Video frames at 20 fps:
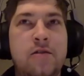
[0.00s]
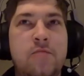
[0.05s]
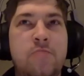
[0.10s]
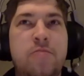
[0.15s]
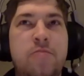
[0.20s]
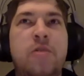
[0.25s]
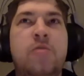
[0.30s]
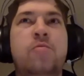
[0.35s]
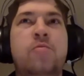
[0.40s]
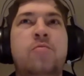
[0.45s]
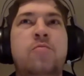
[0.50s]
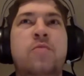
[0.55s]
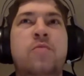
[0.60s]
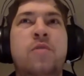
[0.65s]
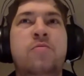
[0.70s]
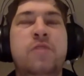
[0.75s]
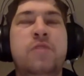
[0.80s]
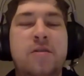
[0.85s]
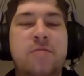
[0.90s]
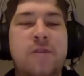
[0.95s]
but
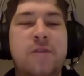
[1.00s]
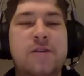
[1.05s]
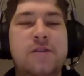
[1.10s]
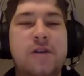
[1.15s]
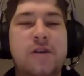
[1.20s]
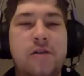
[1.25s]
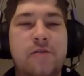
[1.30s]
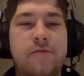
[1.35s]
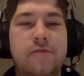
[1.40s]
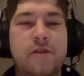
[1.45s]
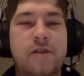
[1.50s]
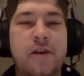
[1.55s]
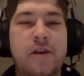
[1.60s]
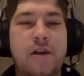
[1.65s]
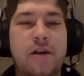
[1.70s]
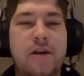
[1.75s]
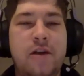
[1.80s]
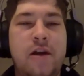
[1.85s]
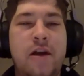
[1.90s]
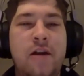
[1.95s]
what really makes
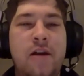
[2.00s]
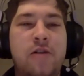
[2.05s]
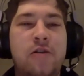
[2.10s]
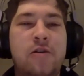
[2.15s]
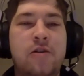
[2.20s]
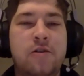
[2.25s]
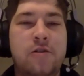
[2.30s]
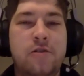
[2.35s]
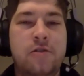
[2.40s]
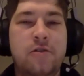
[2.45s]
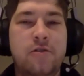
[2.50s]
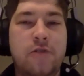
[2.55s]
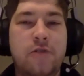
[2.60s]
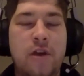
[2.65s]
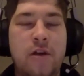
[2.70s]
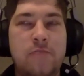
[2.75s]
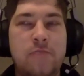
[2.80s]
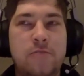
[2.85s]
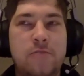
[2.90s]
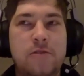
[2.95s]
Elfenland and all Euro
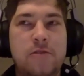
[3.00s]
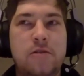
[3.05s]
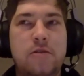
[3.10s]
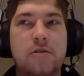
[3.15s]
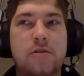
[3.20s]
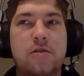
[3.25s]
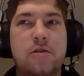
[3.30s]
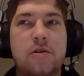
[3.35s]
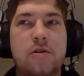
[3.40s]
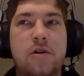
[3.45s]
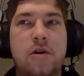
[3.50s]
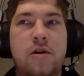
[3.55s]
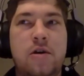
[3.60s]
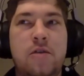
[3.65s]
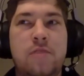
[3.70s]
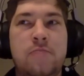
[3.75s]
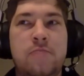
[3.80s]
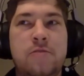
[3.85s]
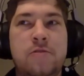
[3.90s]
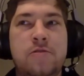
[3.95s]
games
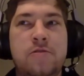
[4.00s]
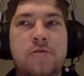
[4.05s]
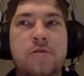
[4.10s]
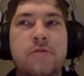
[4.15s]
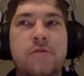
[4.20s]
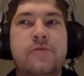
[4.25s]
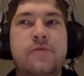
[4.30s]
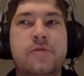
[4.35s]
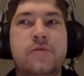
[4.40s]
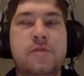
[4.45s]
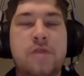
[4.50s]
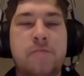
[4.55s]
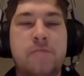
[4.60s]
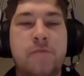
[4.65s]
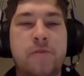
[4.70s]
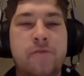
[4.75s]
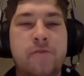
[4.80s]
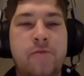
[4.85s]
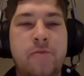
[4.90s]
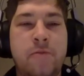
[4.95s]
Um, sort of
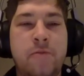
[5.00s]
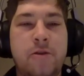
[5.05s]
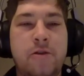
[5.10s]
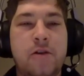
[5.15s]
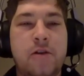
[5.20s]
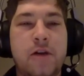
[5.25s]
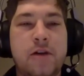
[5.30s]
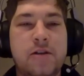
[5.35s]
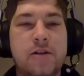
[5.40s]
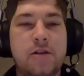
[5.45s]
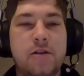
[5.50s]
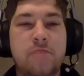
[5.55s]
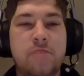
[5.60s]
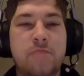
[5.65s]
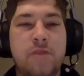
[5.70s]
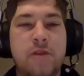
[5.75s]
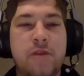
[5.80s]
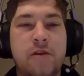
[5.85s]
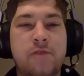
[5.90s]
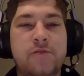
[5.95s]
separate from your classic
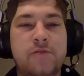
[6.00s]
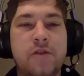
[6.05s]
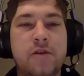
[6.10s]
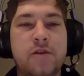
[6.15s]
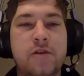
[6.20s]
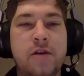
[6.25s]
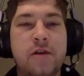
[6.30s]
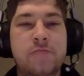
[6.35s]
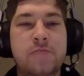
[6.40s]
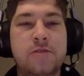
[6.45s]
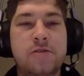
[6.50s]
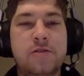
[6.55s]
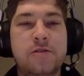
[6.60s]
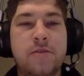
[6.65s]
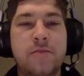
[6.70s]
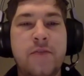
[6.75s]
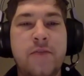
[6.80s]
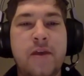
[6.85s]
competitive style games is